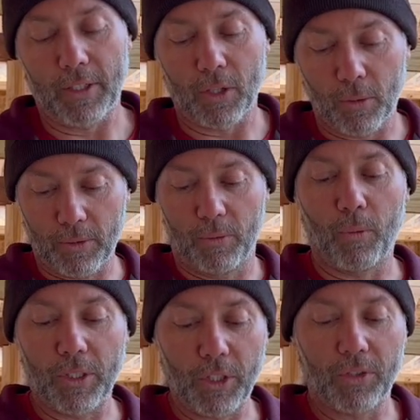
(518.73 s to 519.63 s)
So,
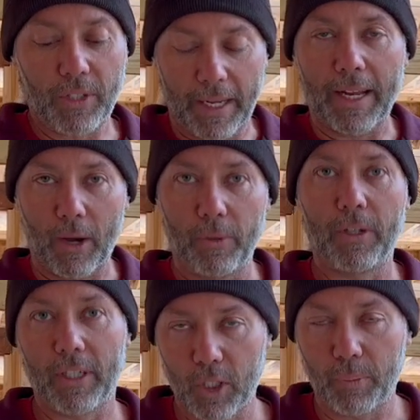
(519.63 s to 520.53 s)
what you stand at when you're
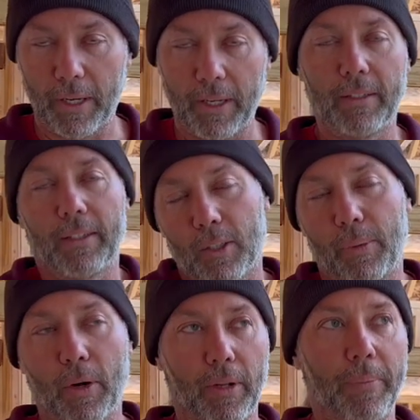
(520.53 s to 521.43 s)
going to speak is a
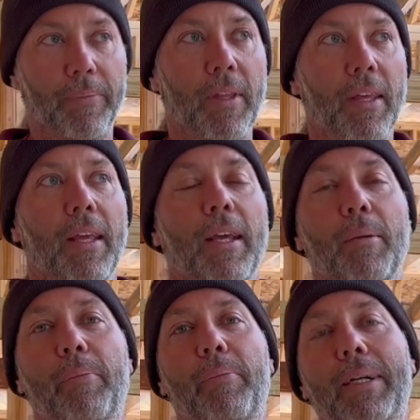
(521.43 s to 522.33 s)
podium,
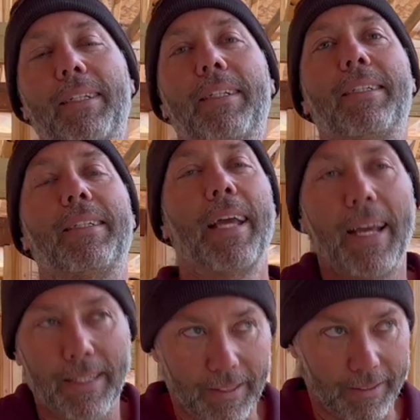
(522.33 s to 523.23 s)
but
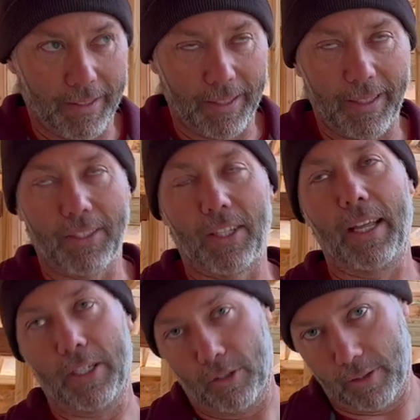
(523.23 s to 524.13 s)
technically it's a
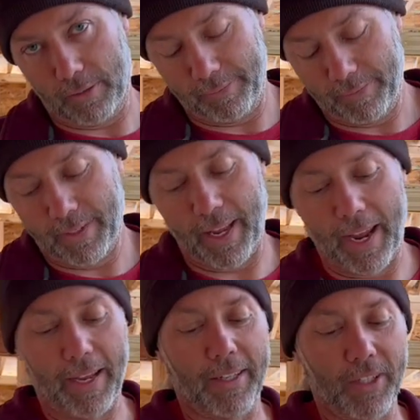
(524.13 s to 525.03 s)
lectern,
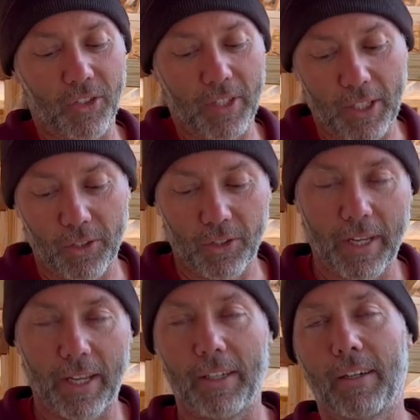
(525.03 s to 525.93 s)
and the stage you're
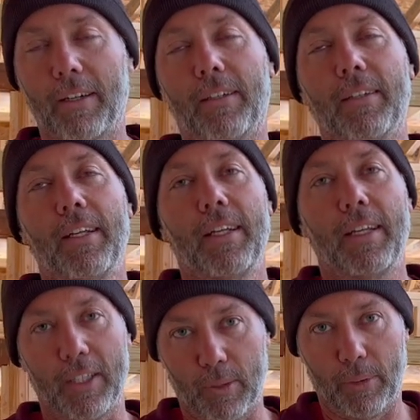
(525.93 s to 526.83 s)
standing on
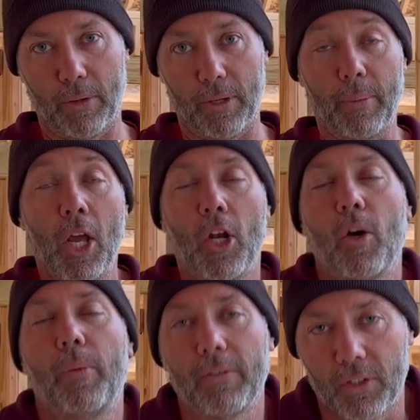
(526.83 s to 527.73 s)
is a podium.
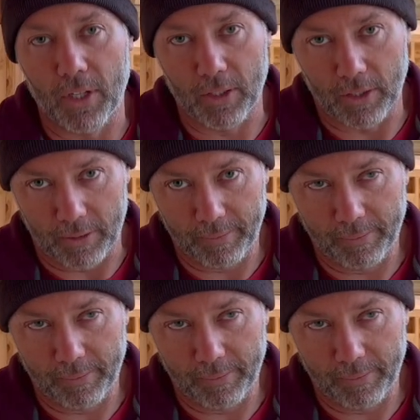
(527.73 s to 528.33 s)
Nobody ever says it.